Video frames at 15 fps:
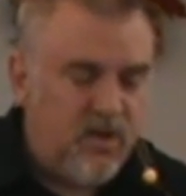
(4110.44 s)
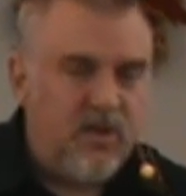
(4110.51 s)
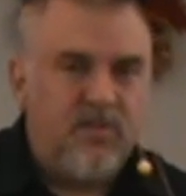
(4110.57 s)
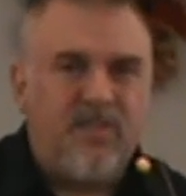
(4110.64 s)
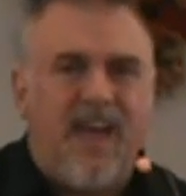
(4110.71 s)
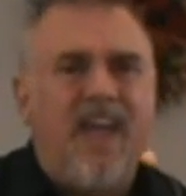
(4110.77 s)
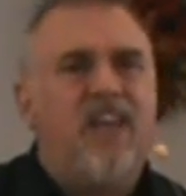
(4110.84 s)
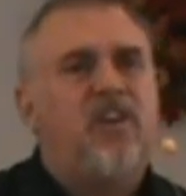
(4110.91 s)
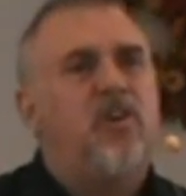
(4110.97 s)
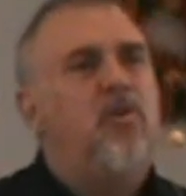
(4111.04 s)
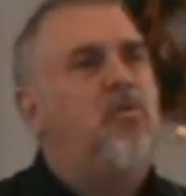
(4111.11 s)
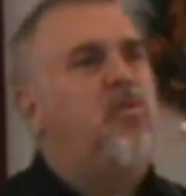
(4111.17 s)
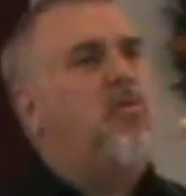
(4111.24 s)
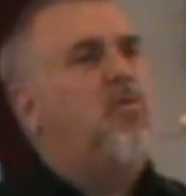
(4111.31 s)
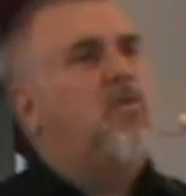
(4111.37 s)
Thank
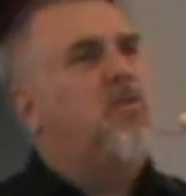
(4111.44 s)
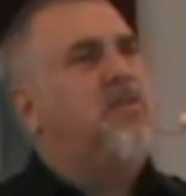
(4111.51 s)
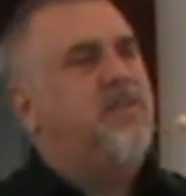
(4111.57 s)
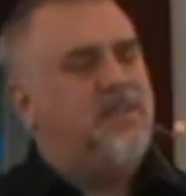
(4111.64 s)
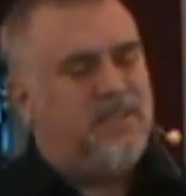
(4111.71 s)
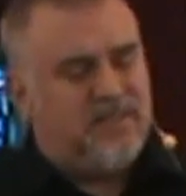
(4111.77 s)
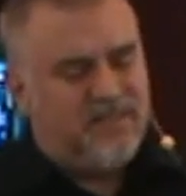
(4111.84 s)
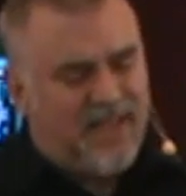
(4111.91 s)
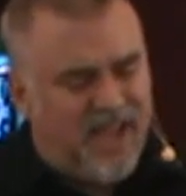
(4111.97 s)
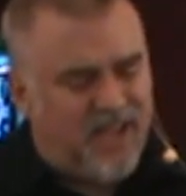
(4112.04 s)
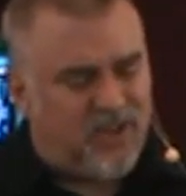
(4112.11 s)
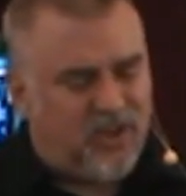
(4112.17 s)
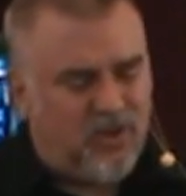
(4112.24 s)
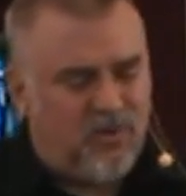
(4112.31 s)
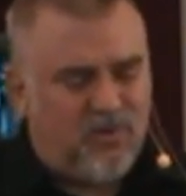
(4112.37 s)
you, Lord.
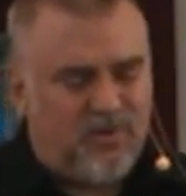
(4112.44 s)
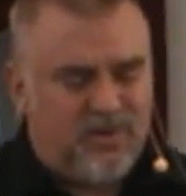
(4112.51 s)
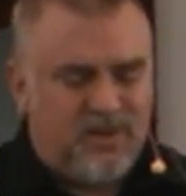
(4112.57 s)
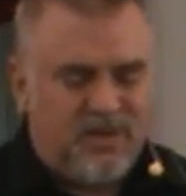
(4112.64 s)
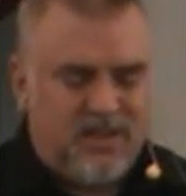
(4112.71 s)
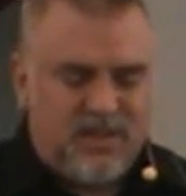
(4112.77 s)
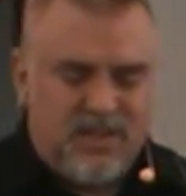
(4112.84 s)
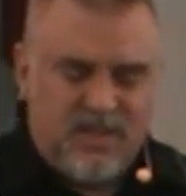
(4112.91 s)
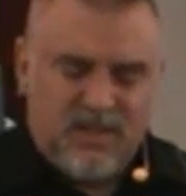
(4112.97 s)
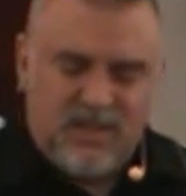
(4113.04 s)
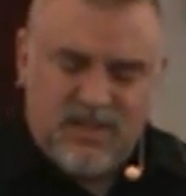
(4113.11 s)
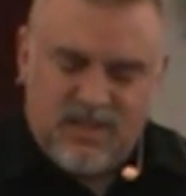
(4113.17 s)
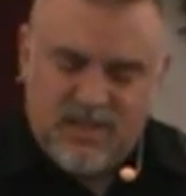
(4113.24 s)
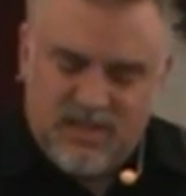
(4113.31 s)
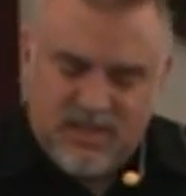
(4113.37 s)
Thank you.
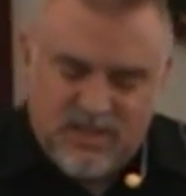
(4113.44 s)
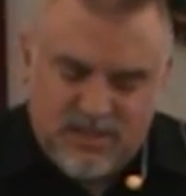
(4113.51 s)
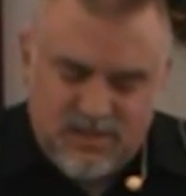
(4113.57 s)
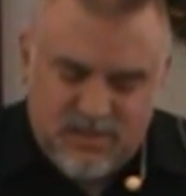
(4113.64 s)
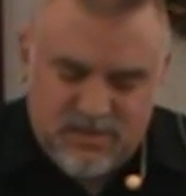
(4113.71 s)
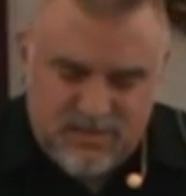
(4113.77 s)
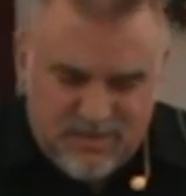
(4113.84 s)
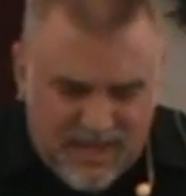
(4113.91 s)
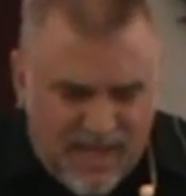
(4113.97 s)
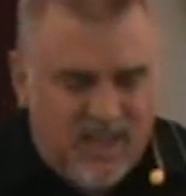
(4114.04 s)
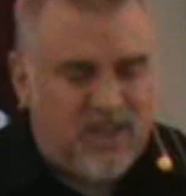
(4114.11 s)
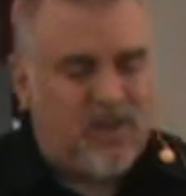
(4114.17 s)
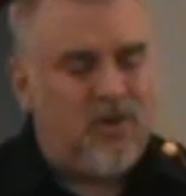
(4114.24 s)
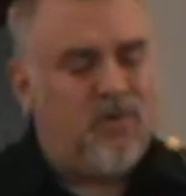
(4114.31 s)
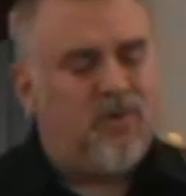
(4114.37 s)

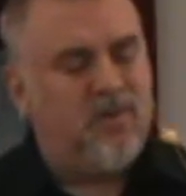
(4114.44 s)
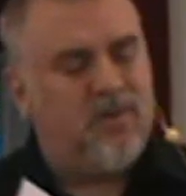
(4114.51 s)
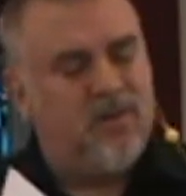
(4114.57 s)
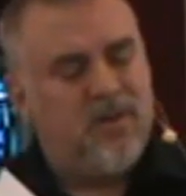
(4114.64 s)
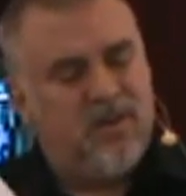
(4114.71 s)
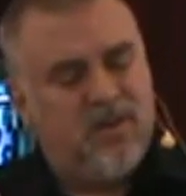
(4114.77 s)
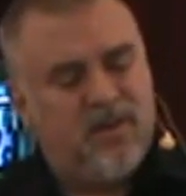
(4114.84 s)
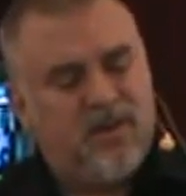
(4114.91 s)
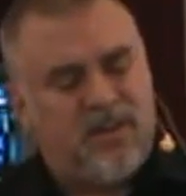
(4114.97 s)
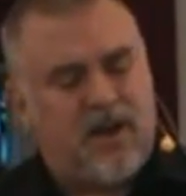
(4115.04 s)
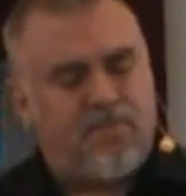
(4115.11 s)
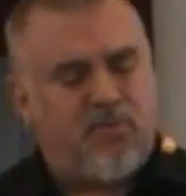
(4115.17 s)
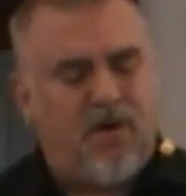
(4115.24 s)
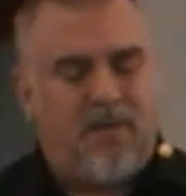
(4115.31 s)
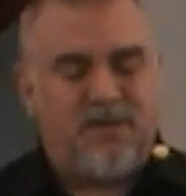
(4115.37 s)
Thank you. And
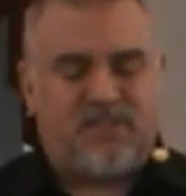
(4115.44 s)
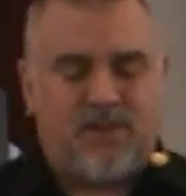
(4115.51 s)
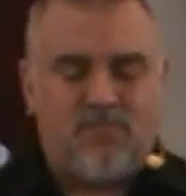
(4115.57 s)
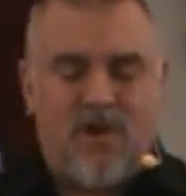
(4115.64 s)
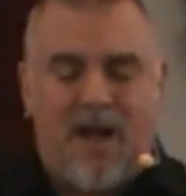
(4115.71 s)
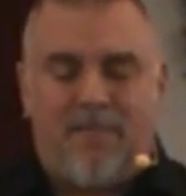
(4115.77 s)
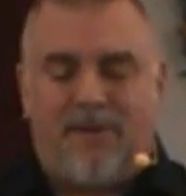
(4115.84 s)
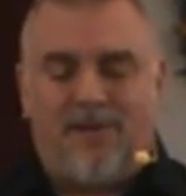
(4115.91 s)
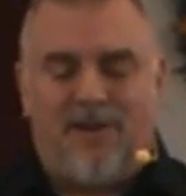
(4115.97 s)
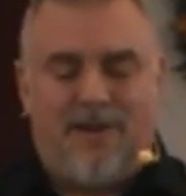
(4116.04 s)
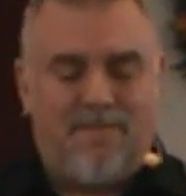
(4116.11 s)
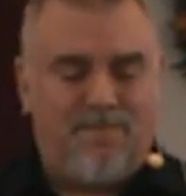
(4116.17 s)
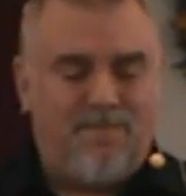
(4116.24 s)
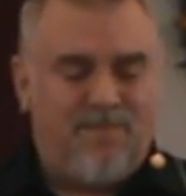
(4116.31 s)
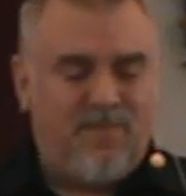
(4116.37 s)
I promise I'm wrapping it
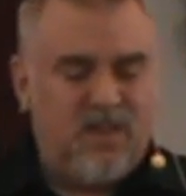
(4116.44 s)
up.